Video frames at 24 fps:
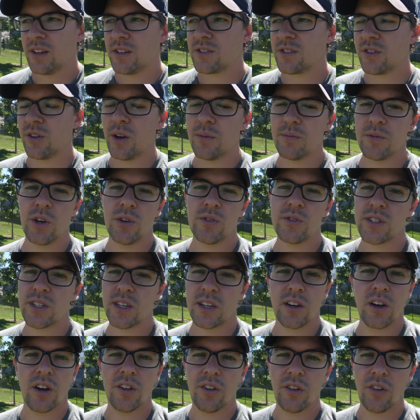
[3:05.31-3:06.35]
So I'm
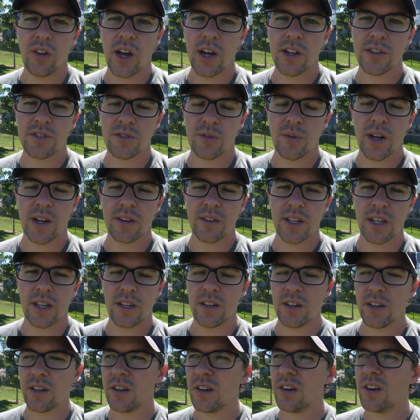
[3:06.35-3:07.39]
noticing all the lawns around
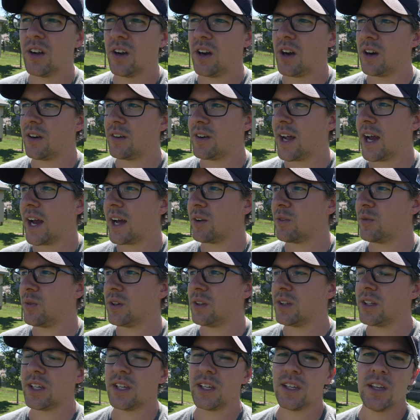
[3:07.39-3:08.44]
here are not
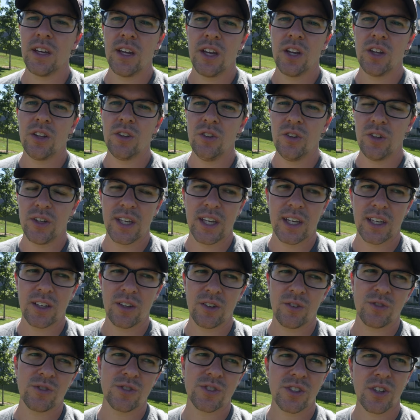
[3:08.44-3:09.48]
really
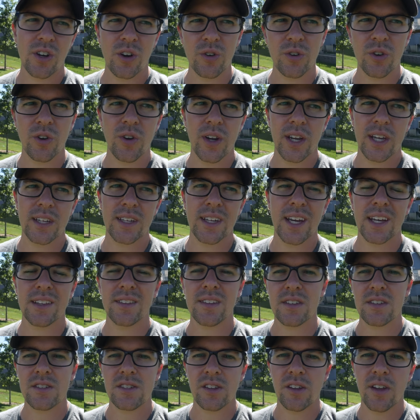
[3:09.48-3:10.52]
looking so green yet.
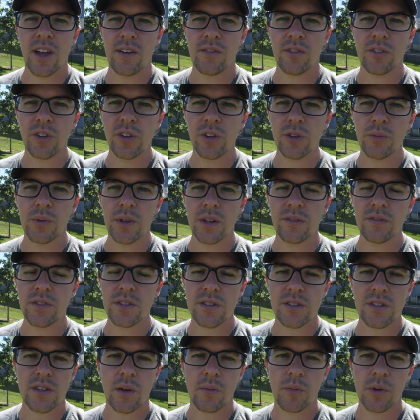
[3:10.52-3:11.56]
They still have a little bit of a
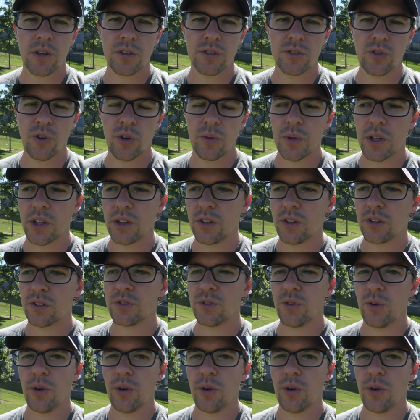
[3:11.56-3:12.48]
summer dormant look to